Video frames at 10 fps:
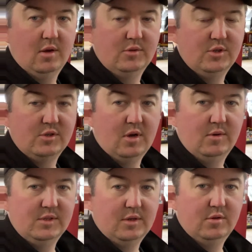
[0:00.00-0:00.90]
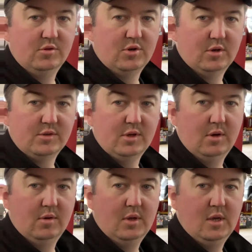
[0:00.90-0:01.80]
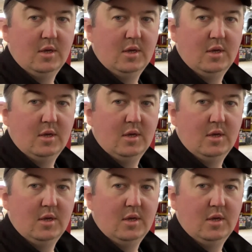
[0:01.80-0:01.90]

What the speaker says: It was just always in neutral. So